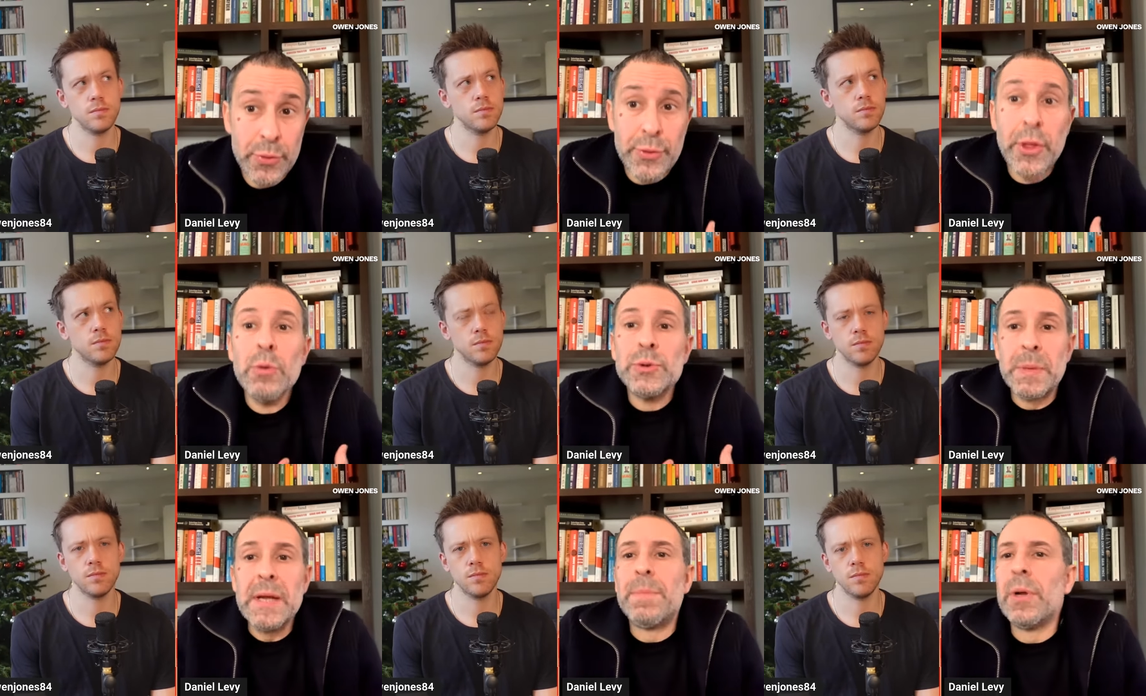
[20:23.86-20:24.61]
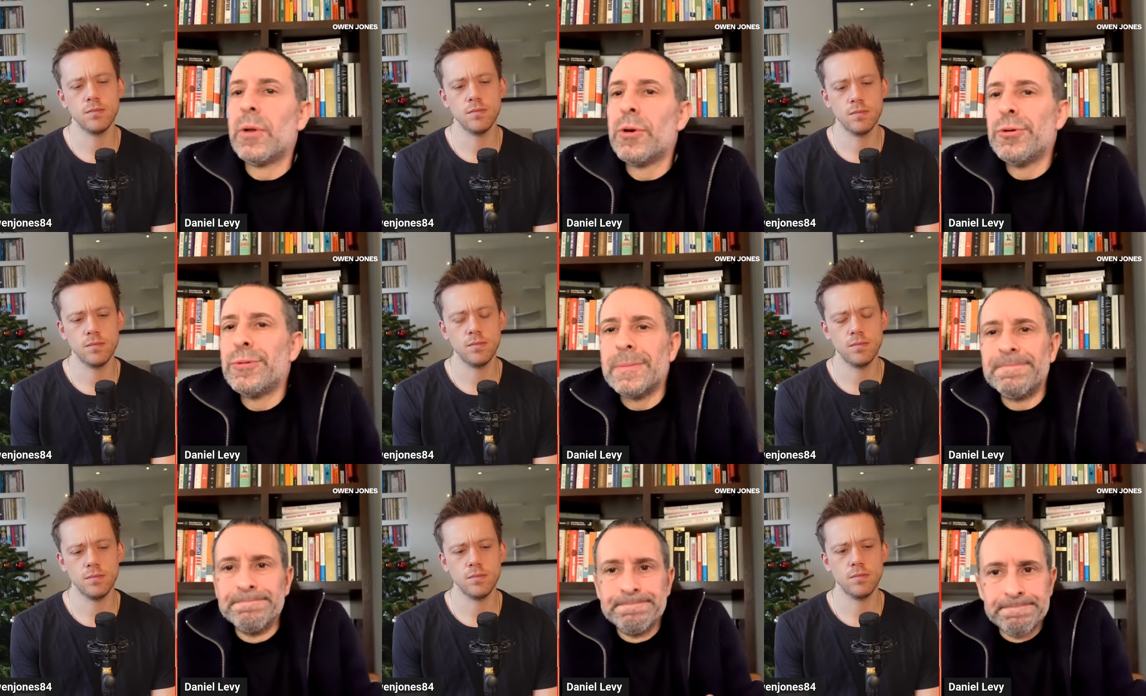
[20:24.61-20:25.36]
Speaker 1: those people who,
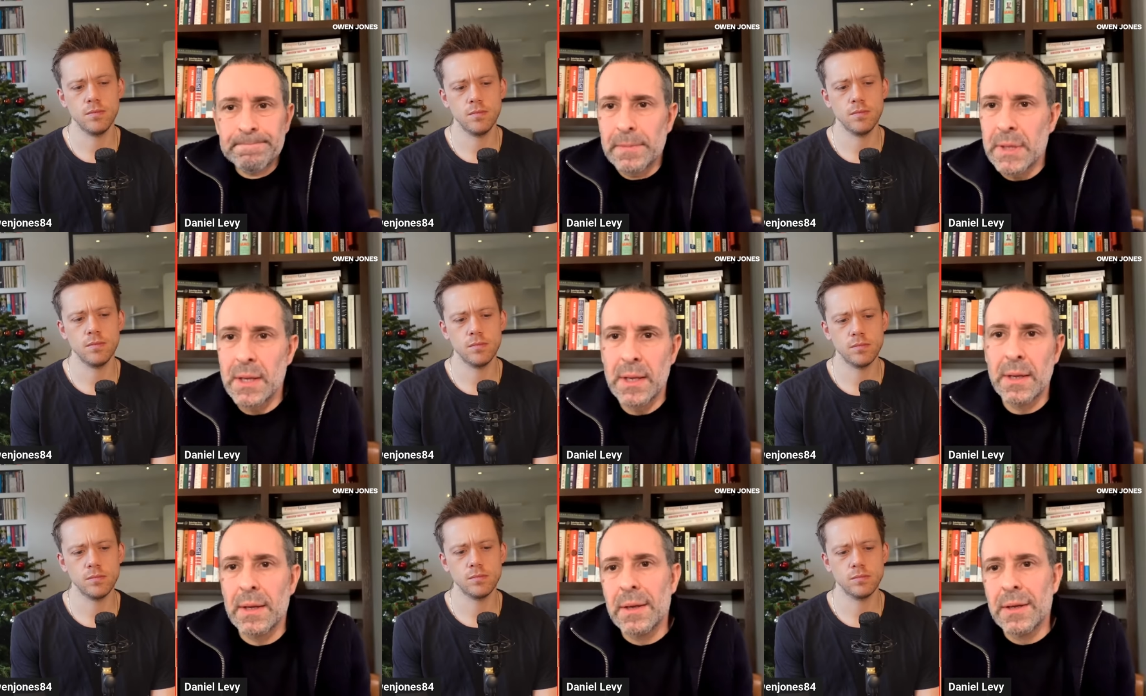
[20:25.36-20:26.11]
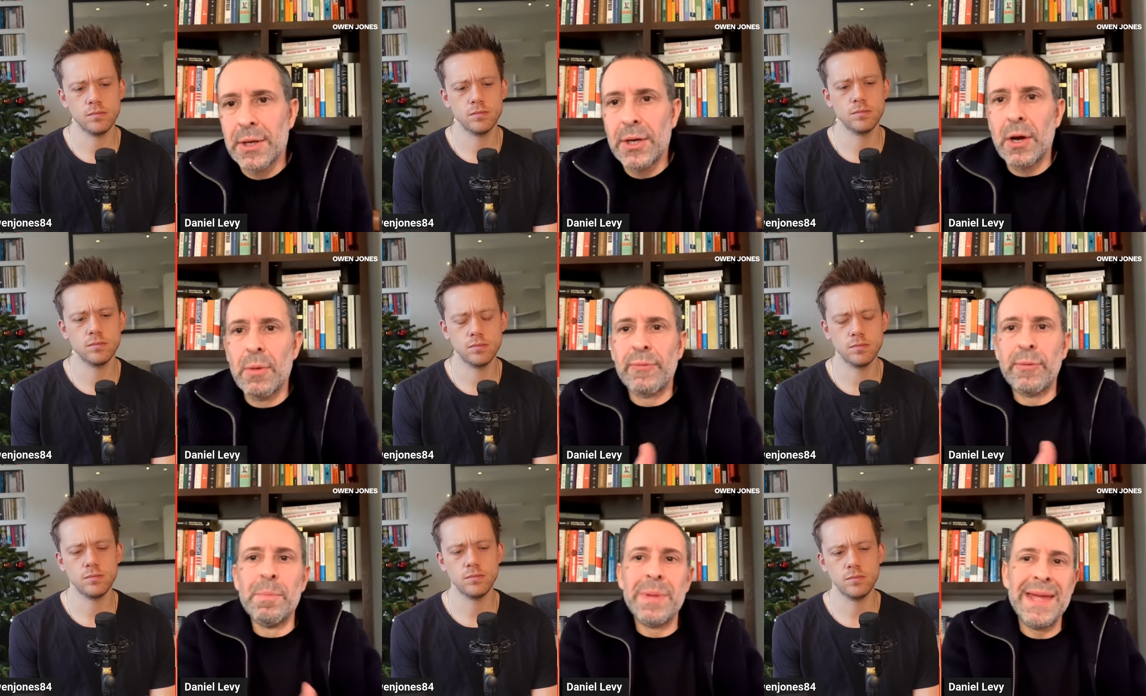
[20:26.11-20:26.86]
you know,
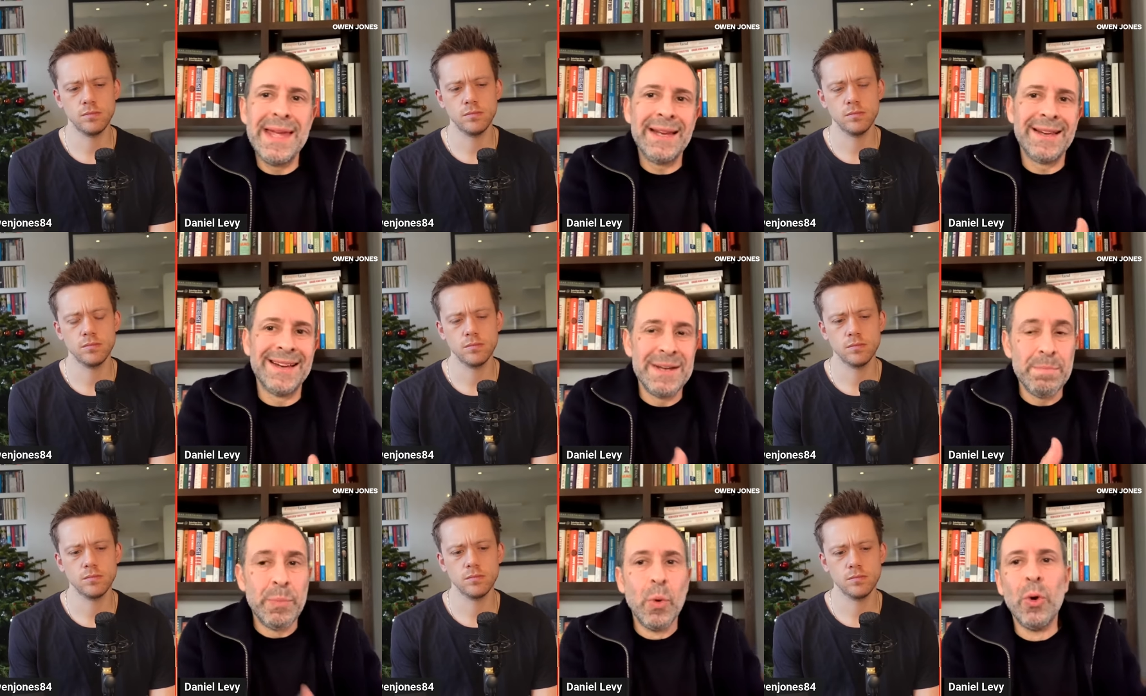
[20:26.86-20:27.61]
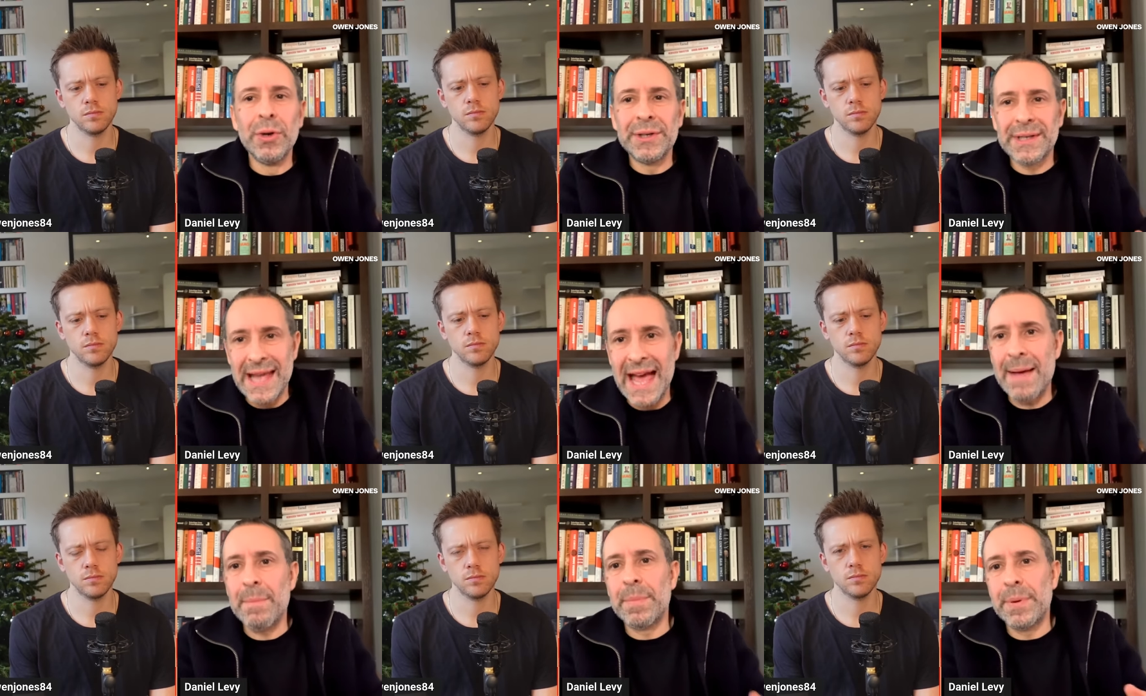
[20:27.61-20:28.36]
from being an important
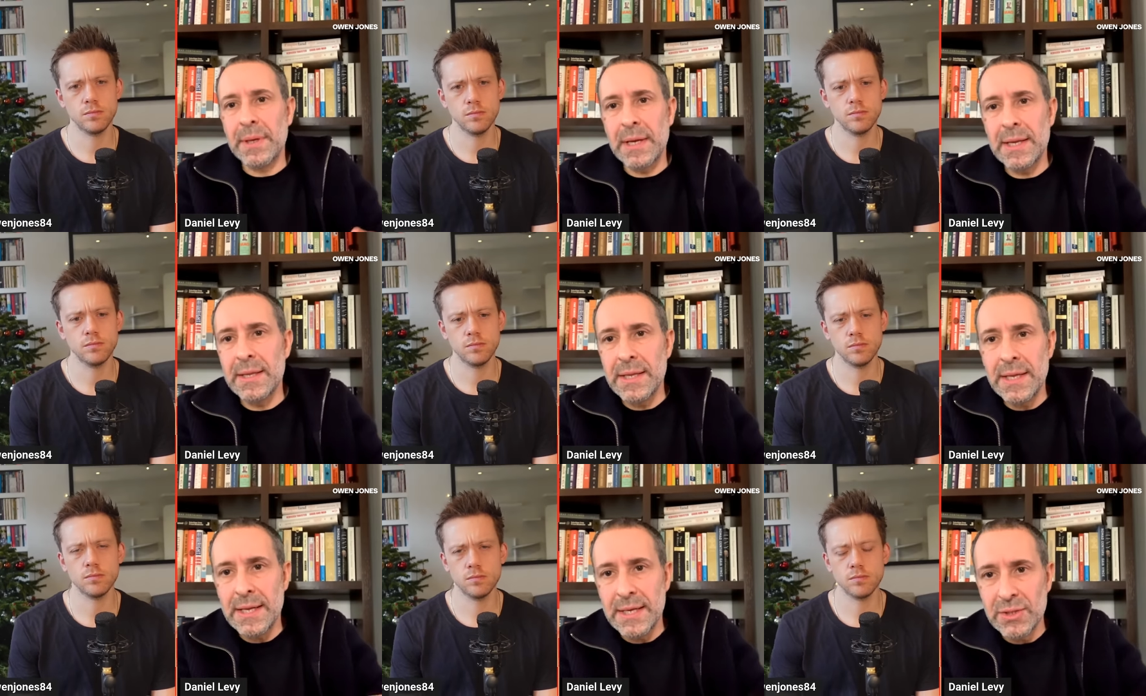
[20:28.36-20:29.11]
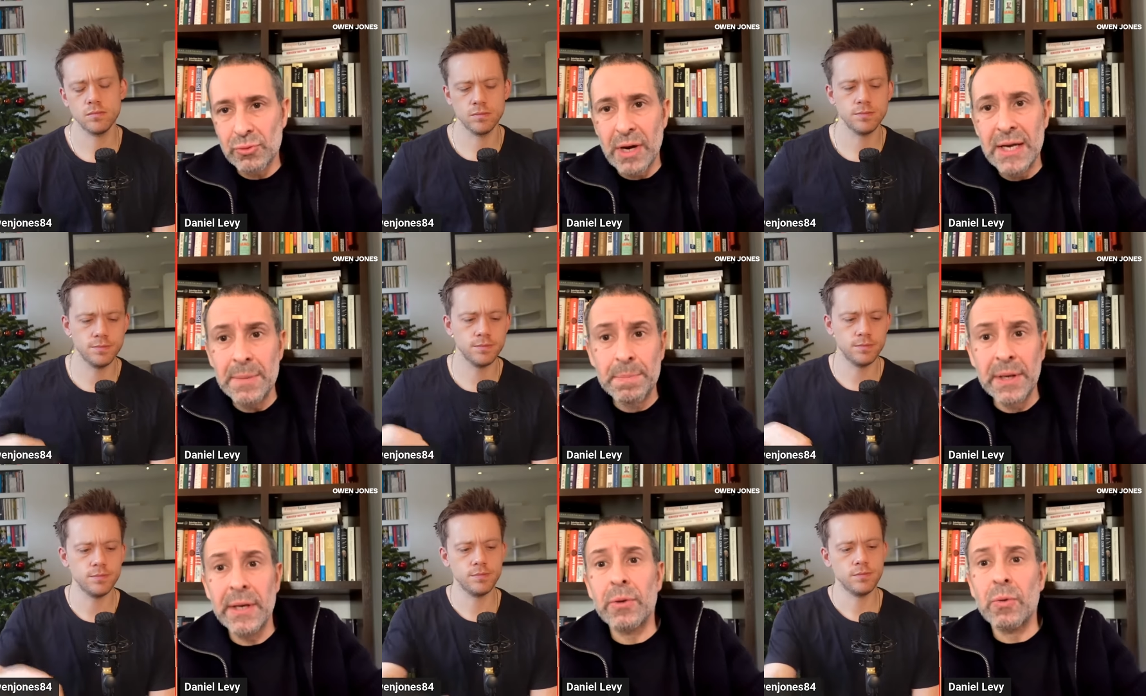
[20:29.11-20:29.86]
camp in the Israeli
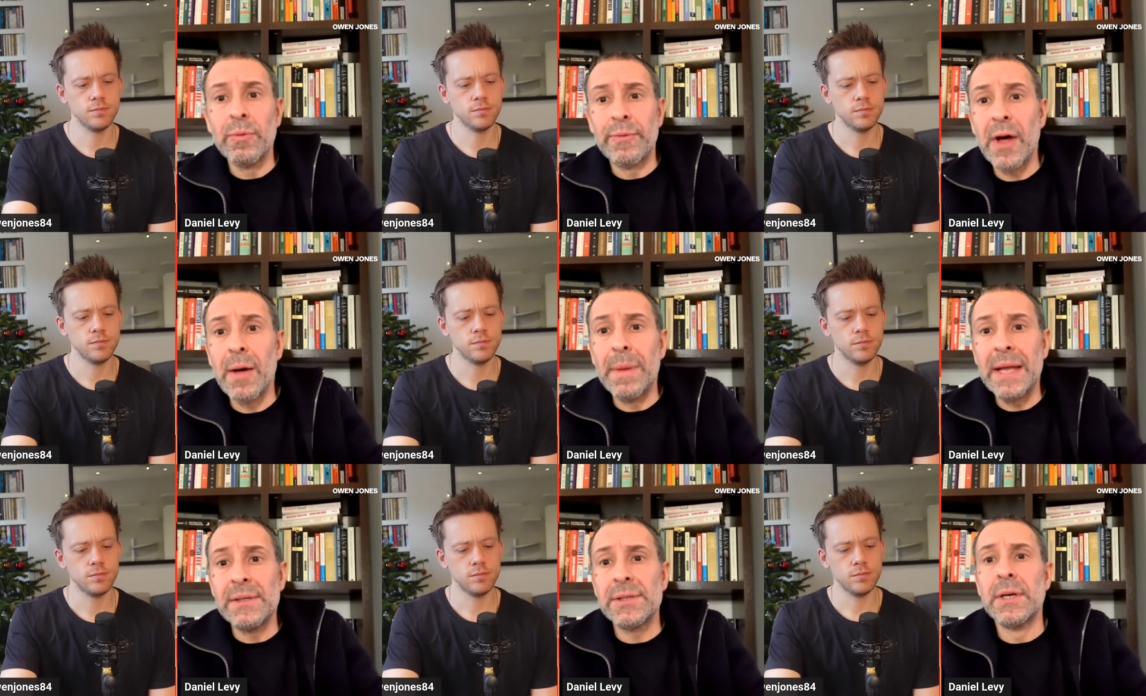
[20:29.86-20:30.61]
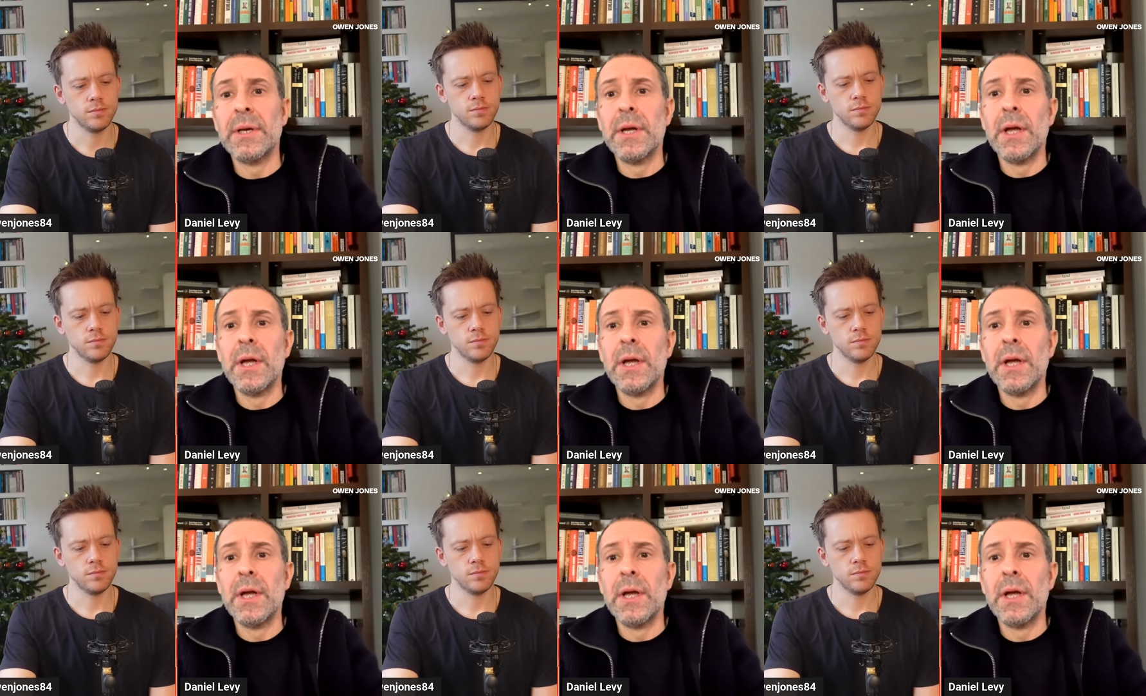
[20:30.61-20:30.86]
political ferment,